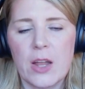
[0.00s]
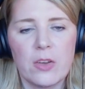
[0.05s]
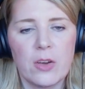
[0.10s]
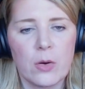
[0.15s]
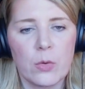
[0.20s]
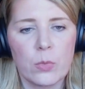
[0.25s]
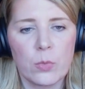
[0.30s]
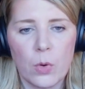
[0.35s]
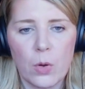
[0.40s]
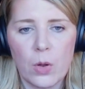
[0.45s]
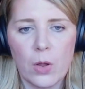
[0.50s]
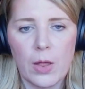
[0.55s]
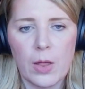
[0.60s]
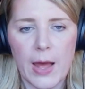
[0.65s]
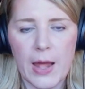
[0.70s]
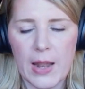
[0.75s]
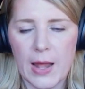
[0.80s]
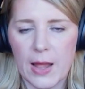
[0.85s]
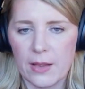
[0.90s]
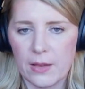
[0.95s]
your role
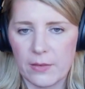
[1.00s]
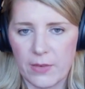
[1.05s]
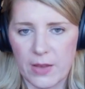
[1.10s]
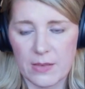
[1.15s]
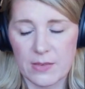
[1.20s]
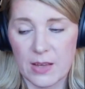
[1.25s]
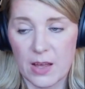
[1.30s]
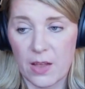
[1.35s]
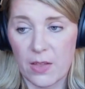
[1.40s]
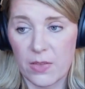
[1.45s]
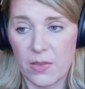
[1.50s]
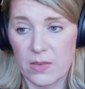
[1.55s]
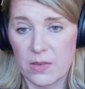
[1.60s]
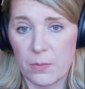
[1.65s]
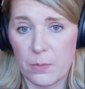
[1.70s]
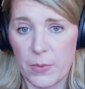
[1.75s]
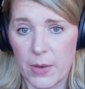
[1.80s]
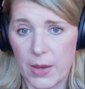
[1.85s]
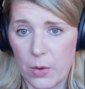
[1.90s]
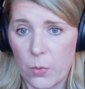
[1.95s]
at Elevance Health
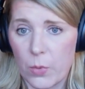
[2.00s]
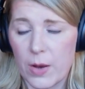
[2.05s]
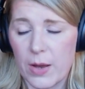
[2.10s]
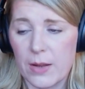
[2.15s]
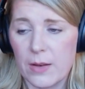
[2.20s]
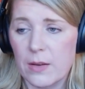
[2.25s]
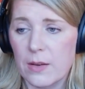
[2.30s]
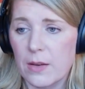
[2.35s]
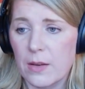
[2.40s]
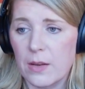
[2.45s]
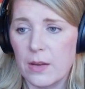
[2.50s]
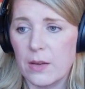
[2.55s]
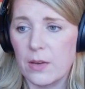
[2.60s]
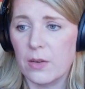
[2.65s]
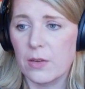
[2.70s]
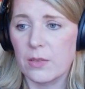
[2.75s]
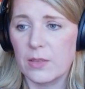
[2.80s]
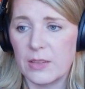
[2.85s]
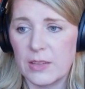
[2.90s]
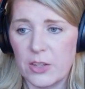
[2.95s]
is a big one.
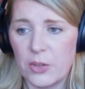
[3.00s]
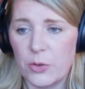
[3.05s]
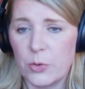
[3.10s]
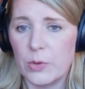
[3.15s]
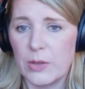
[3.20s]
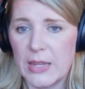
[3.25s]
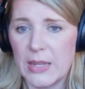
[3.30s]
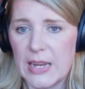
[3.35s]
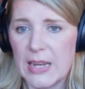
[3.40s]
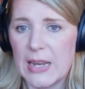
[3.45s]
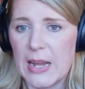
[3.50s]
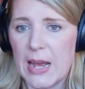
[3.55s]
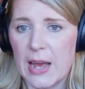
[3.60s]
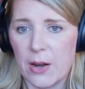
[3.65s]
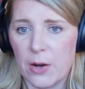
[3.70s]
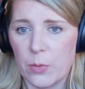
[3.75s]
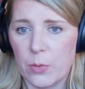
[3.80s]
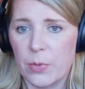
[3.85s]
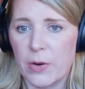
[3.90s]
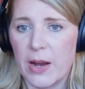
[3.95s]
You lead
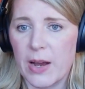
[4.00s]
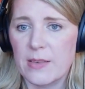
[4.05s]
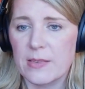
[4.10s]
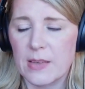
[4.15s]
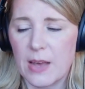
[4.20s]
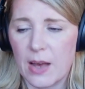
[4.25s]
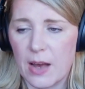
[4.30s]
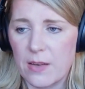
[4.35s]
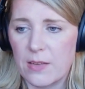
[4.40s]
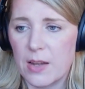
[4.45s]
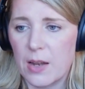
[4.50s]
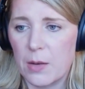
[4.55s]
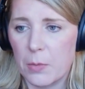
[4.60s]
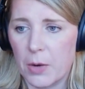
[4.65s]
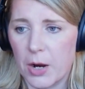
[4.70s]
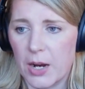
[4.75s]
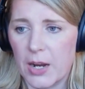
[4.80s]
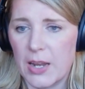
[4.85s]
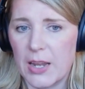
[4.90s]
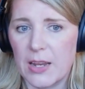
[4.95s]
enterprise content
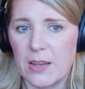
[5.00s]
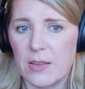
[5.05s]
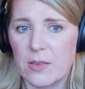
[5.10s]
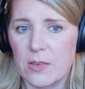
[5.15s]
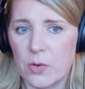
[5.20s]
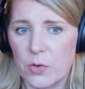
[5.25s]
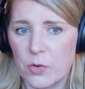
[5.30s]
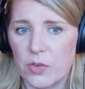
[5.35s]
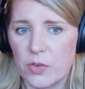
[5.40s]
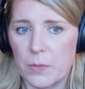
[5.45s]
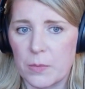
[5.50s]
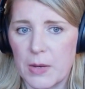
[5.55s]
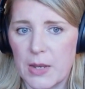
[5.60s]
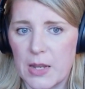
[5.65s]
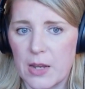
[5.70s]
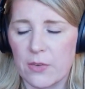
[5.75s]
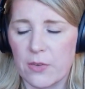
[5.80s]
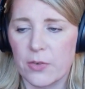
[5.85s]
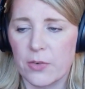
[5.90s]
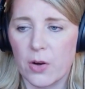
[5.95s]
marketing and social
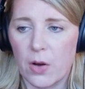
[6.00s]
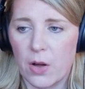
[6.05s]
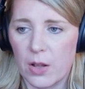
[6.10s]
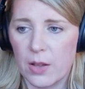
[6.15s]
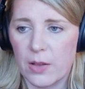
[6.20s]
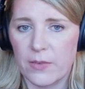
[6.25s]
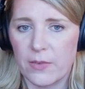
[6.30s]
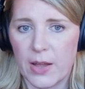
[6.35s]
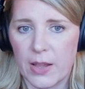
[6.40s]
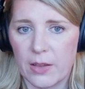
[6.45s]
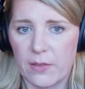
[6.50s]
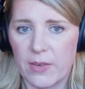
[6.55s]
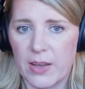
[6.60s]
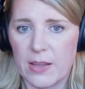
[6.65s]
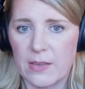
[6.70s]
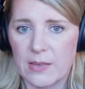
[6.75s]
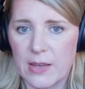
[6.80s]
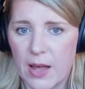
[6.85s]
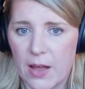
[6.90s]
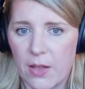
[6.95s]
media for all of
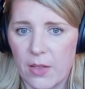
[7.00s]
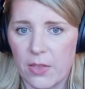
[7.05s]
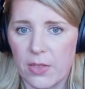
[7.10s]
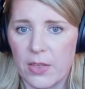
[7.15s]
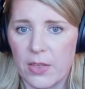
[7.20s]
Elevance Health.